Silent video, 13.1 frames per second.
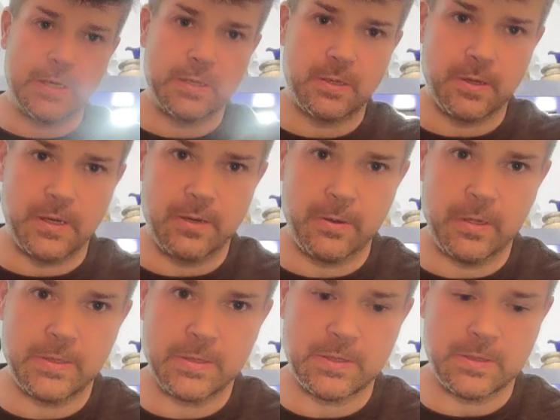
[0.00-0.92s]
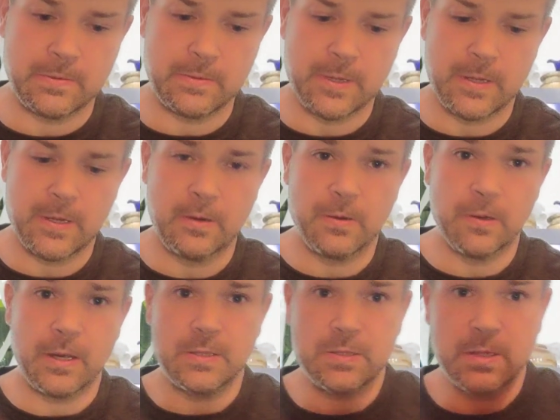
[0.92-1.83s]
They're earrings,
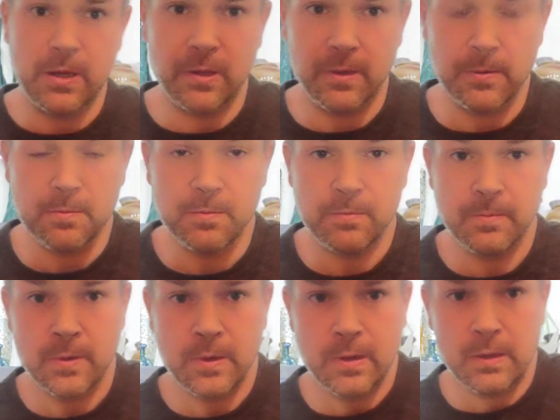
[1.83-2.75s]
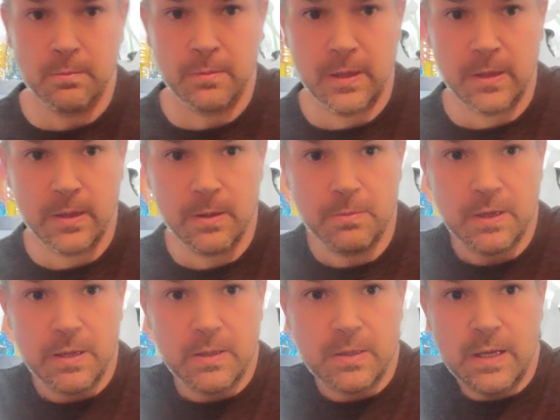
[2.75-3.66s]
nice color. Paid
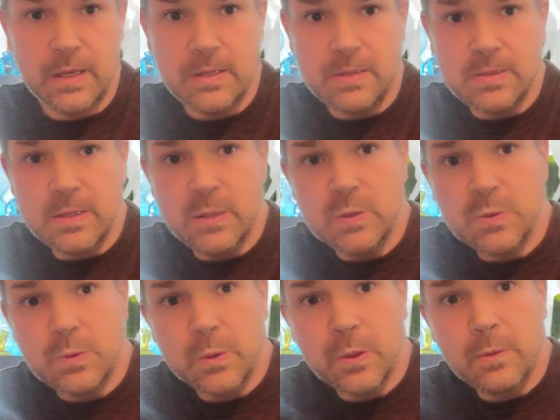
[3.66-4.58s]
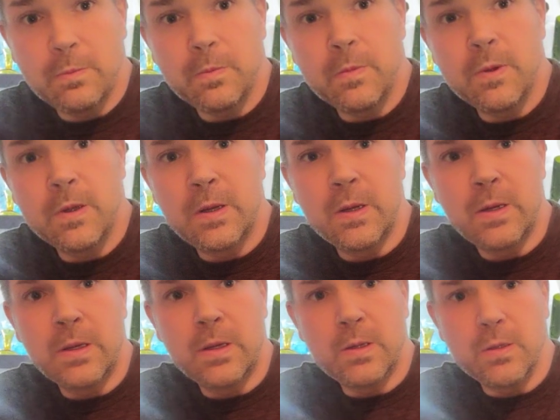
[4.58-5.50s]
80 cents for them.
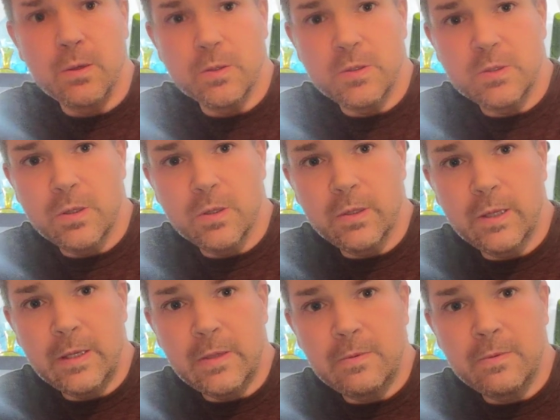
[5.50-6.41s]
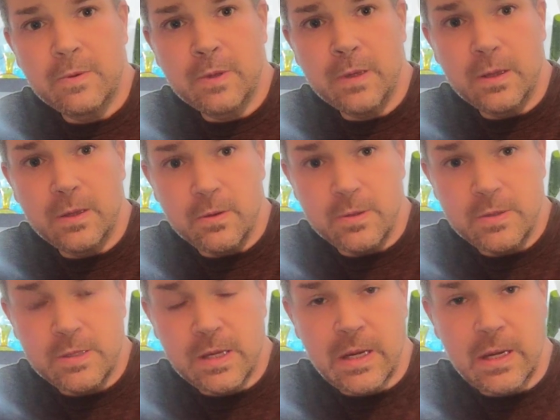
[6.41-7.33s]
They're sterling. They're
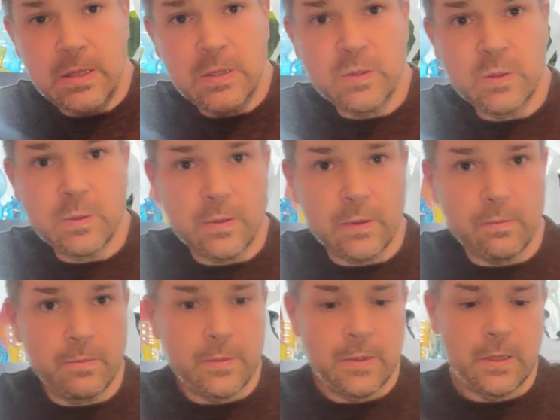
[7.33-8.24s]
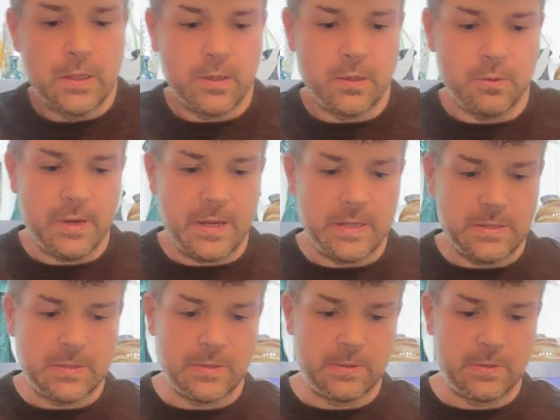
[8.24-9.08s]
signed from the res.